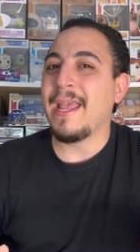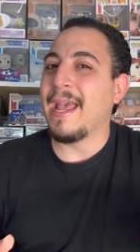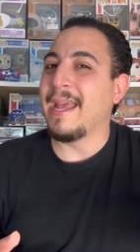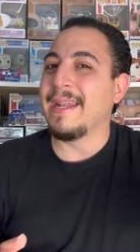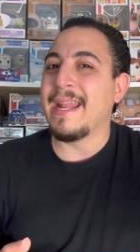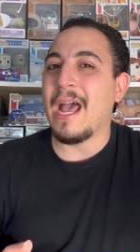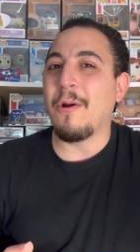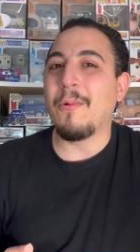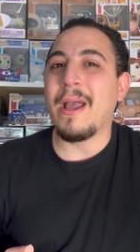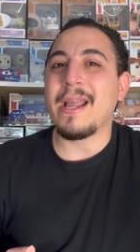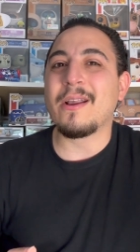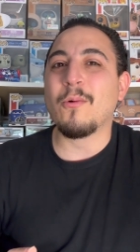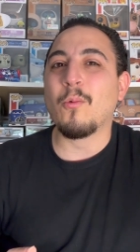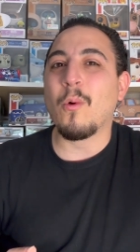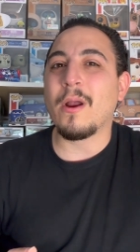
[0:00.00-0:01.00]
and that way I
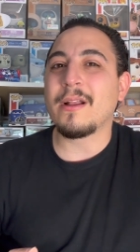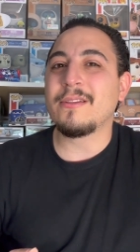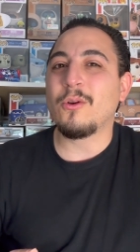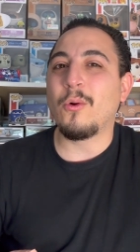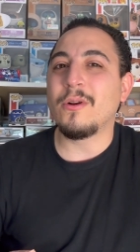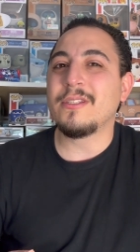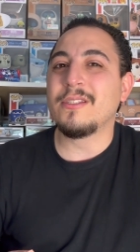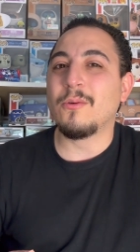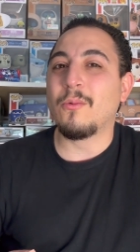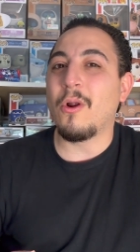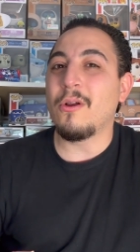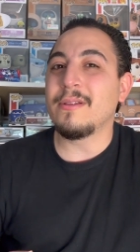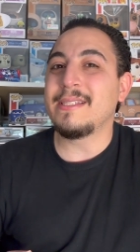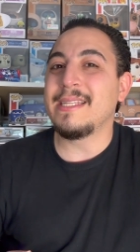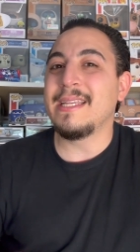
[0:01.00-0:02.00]
could work towards the
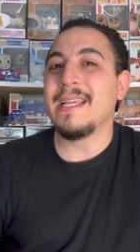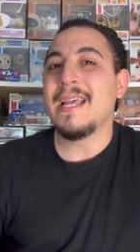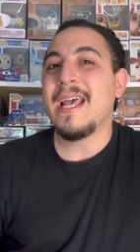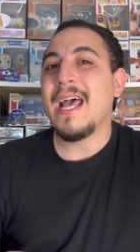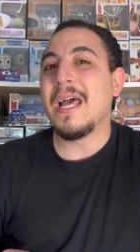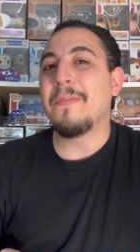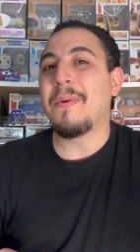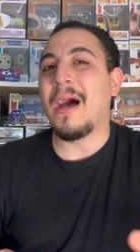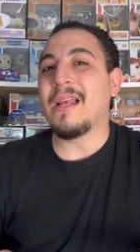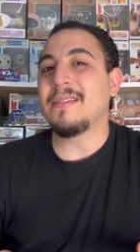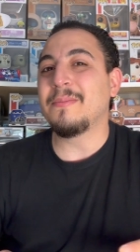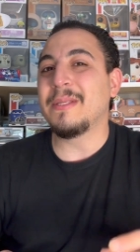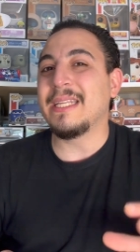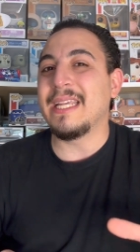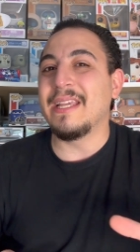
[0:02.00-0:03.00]
royalty and
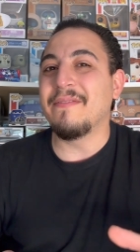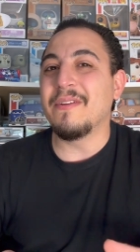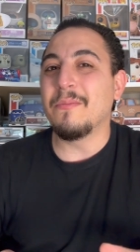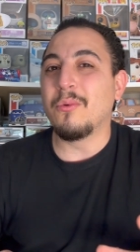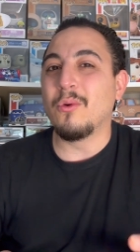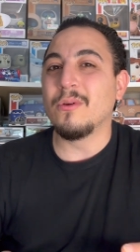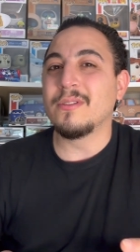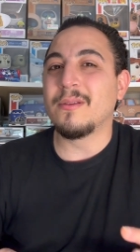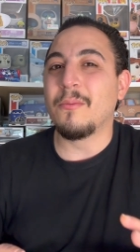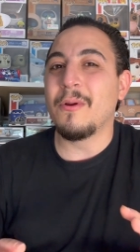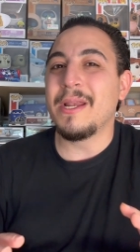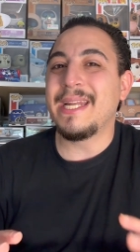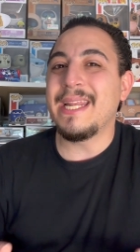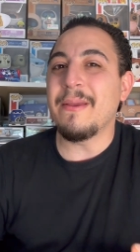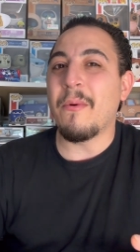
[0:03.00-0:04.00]
possibly even pull some
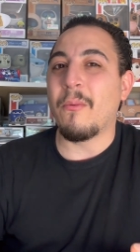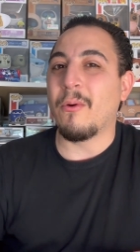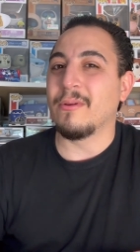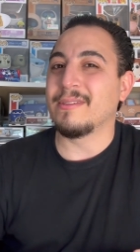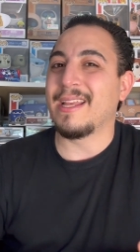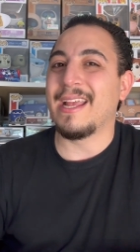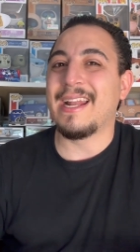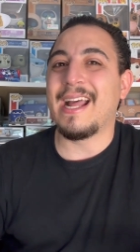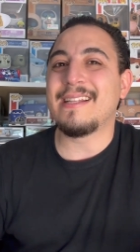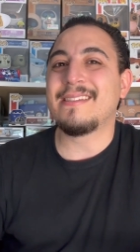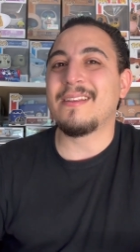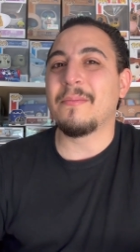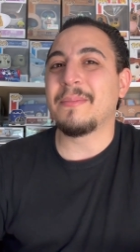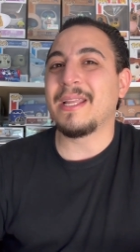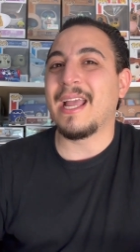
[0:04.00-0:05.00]
redeemables. And that's
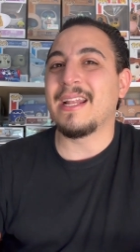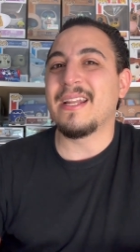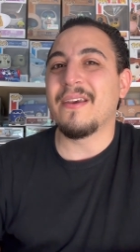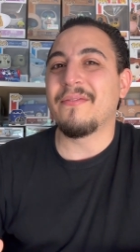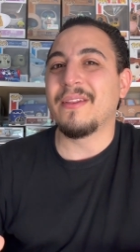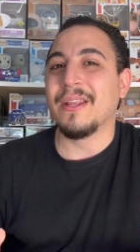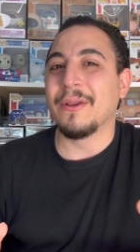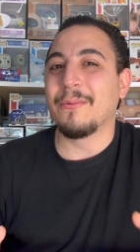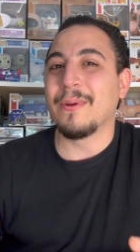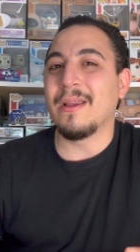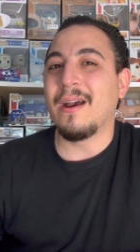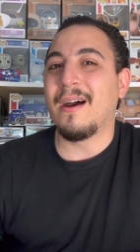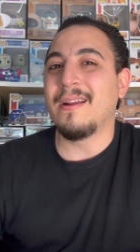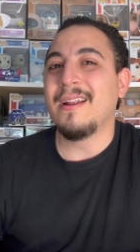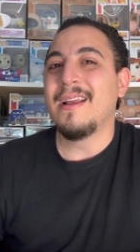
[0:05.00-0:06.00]
something I definitely agree
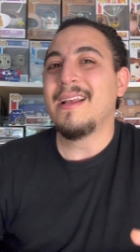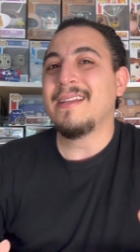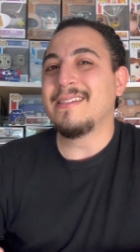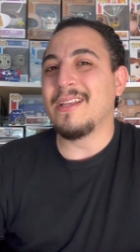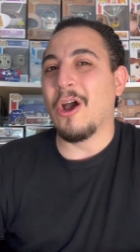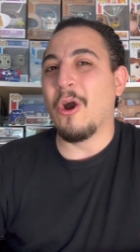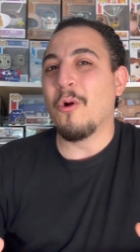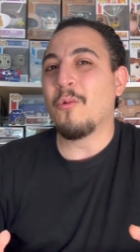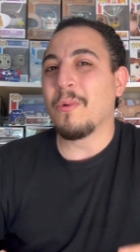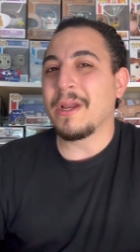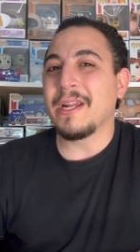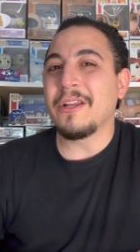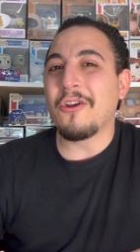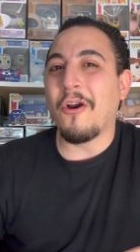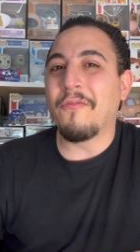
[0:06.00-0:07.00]
on. So we're
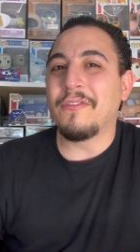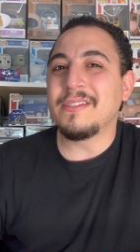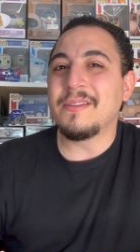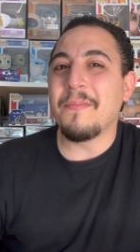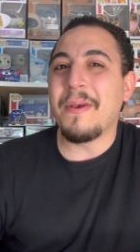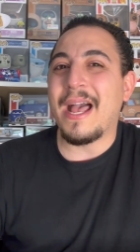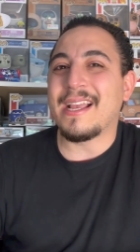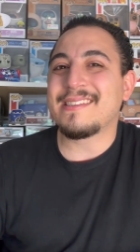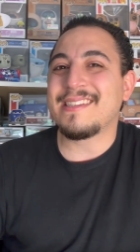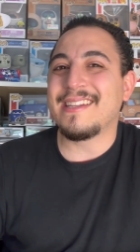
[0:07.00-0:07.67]
going to go for some packs